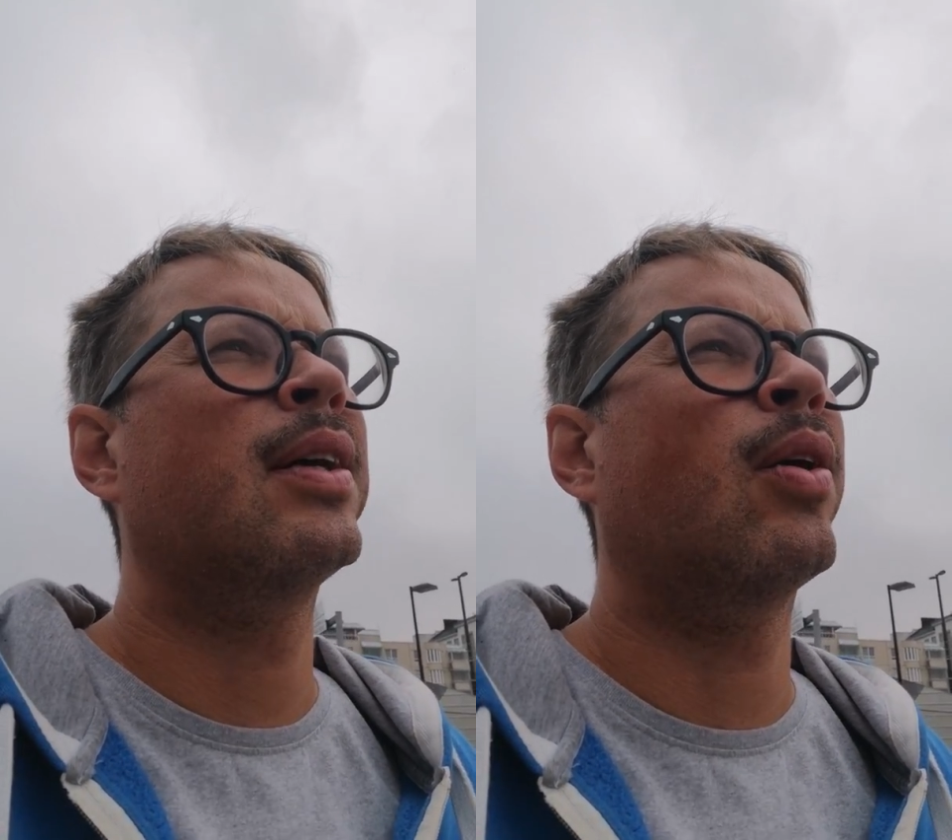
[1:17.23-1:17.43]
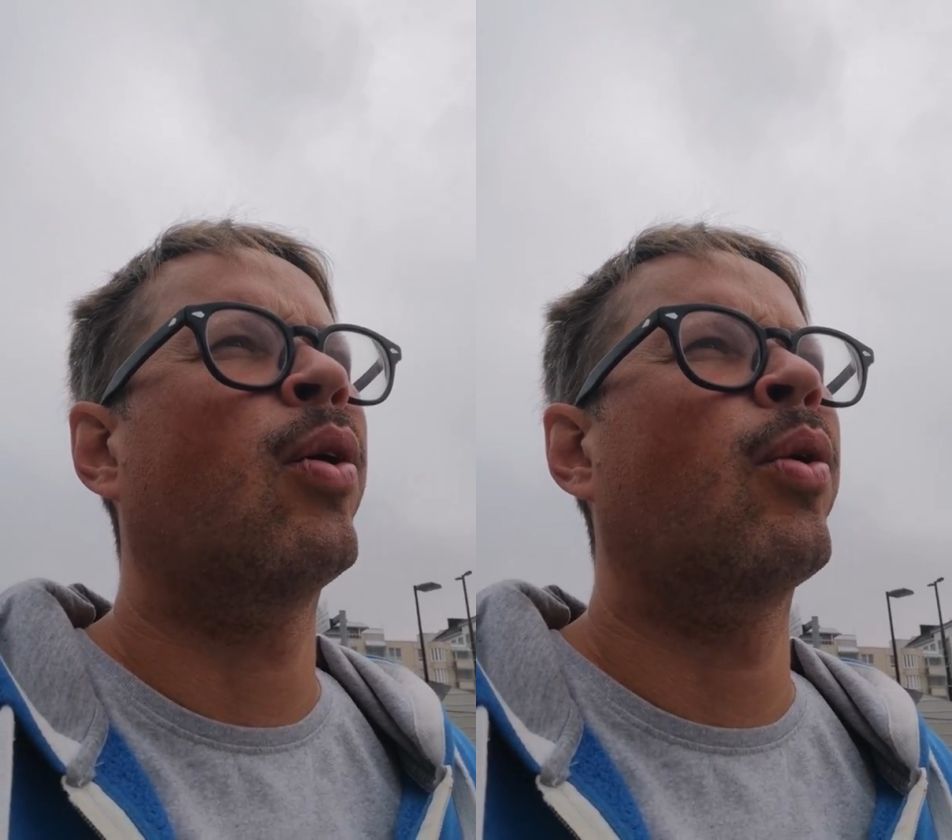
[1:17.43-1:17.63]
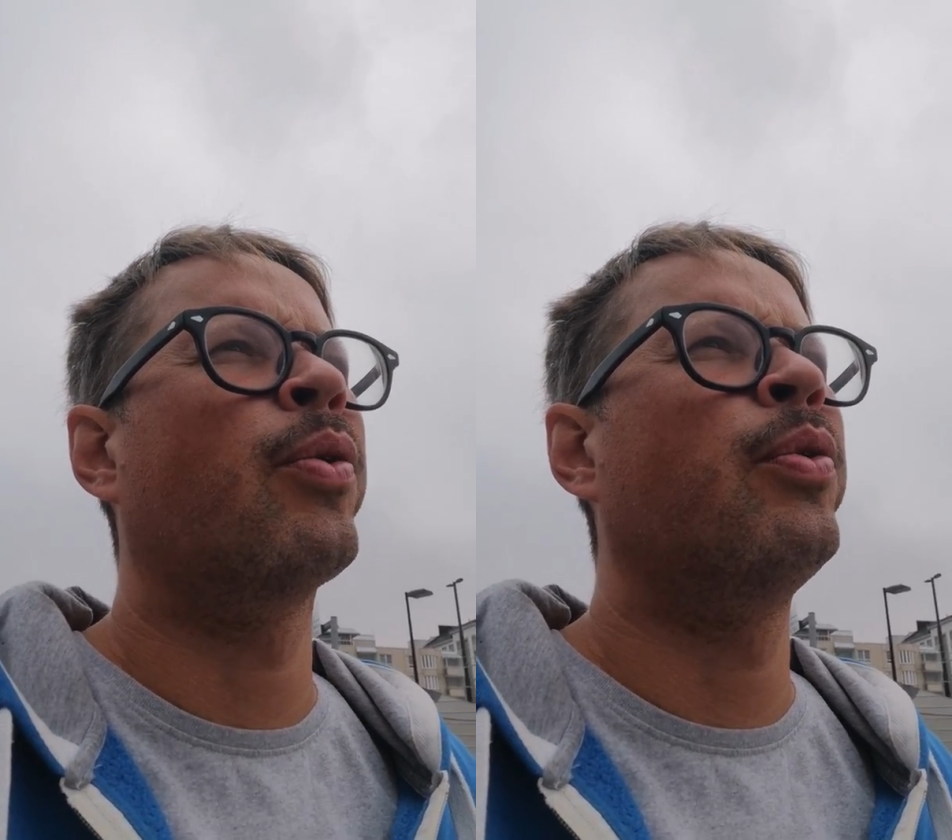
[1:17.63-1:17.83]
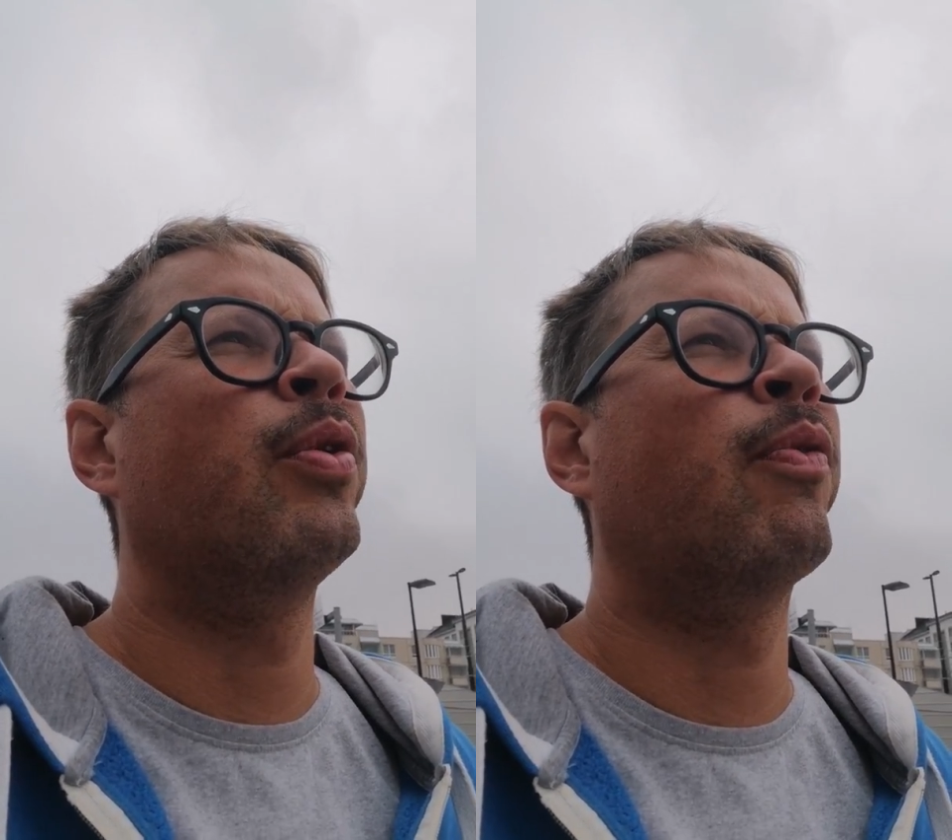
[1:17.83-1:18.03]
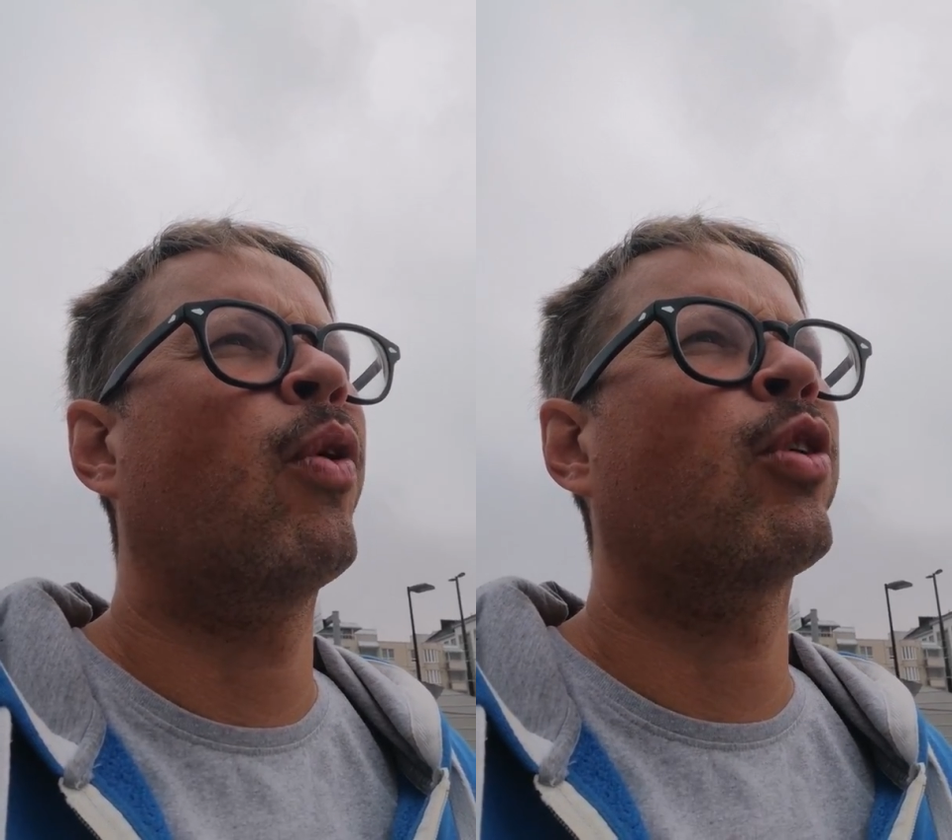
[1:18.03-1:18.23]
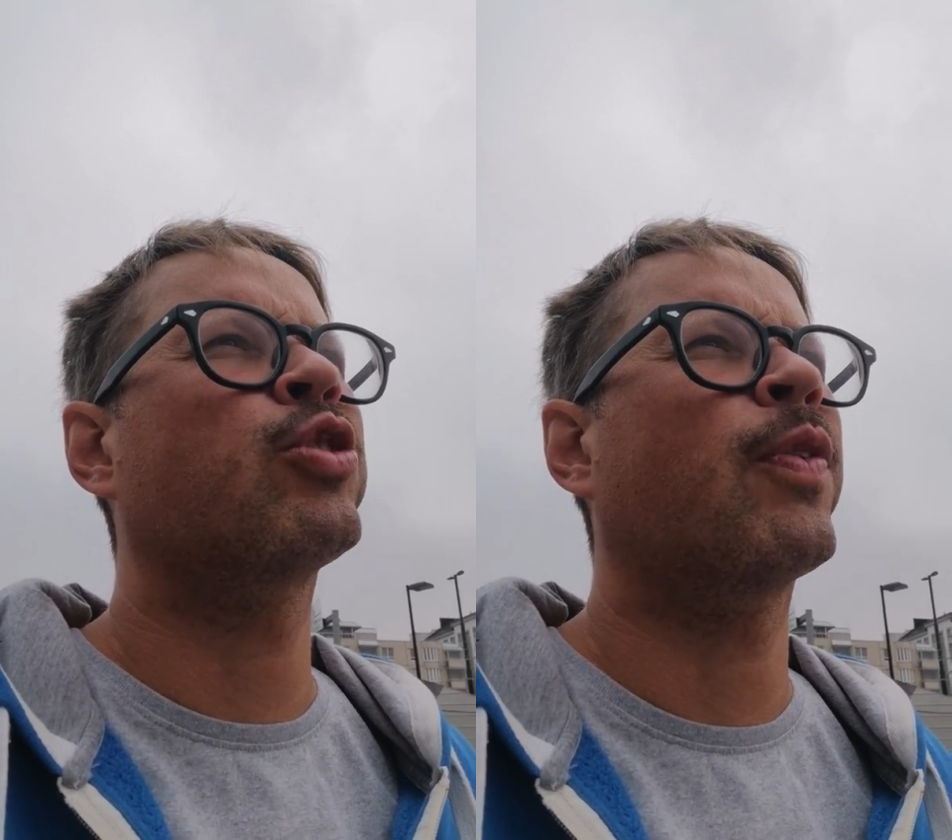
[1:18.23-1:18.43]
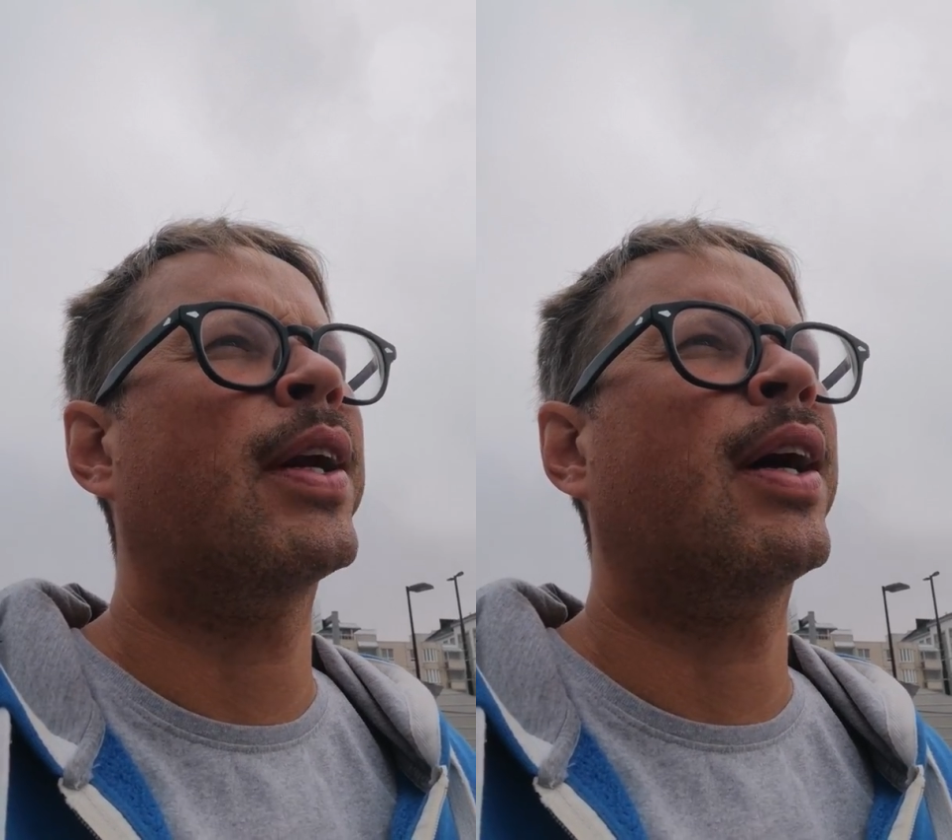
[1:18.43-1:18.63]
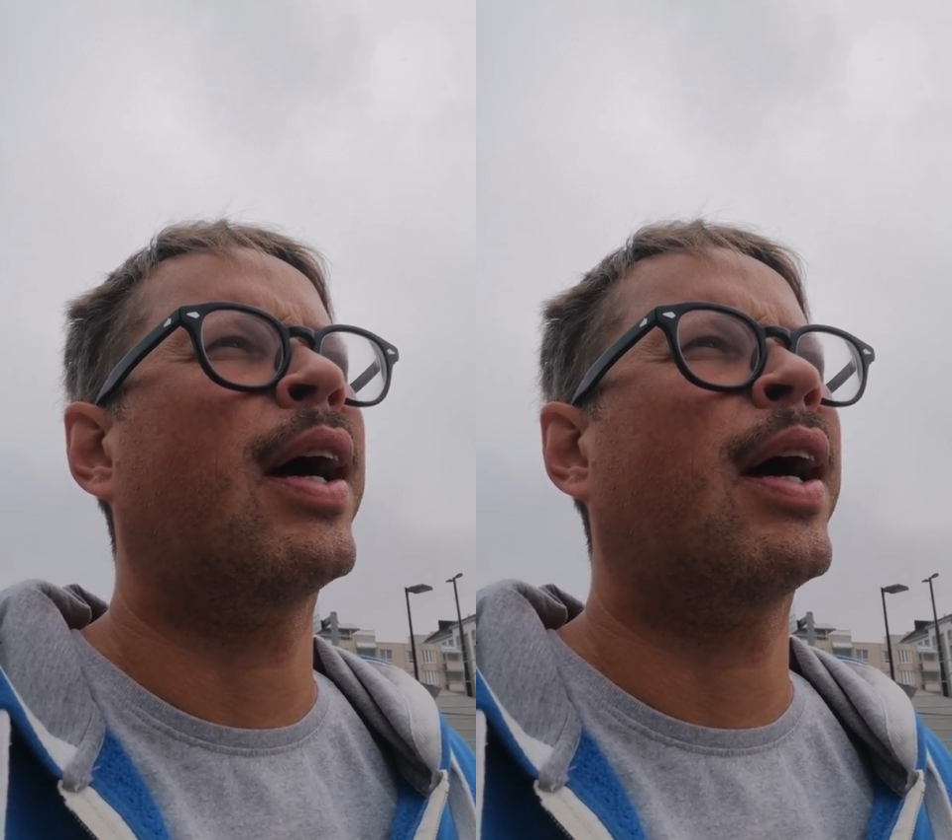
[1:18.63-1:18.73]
all new words what